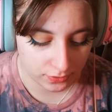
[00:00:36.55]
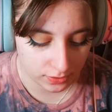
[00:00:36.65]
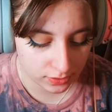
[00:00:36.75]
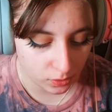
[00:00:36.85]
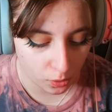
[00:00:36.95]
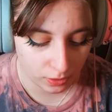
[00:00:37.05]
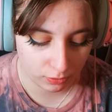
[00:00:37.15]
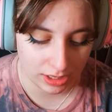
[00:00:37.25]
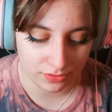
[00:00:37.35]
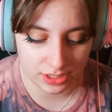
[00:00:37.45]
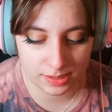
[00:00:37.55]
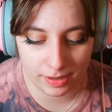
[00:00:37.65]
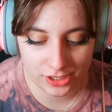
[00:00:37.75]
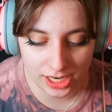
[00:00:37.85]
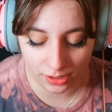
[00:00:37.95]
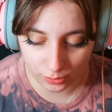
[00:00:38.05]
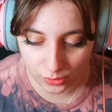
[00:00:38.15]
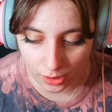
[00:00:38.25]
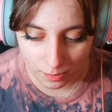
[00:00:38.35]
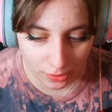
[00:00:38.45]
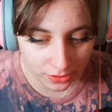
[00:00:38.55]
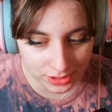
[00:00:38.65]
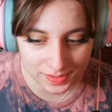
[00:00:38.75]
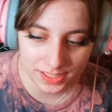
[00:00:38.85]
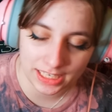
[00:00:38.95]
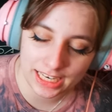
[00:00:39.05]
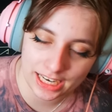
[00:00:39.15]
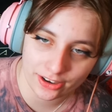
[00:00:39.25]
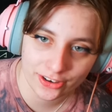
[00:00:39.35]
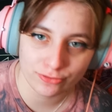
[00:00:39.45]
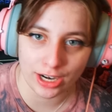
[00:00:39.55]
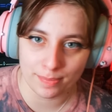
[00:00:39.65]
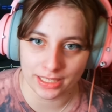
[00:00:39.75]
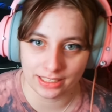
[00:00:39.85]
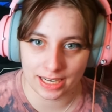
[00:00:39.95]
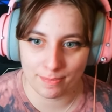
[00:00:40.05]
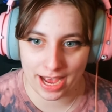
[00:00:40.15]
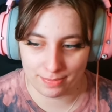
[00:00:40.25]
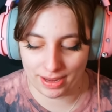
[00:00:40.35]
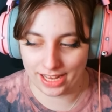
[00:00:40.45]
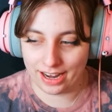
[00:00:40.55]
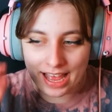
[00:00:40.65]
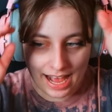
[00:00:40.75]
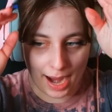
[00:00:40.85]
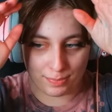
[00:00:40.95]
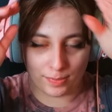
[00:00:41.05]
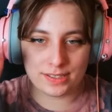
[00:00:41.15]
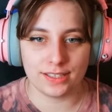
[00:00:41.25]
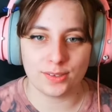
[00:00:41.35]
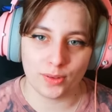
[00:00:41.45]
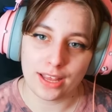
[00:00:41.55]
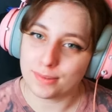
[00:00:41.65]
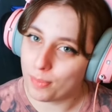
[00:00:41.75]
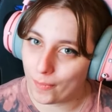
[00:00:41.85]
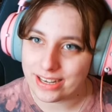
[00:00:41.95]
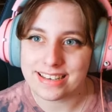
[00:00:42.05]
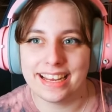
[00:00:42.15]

So, this is all relevant to my channel. So, I'm not just sitting here rambling like a madman. I promise this all has a point.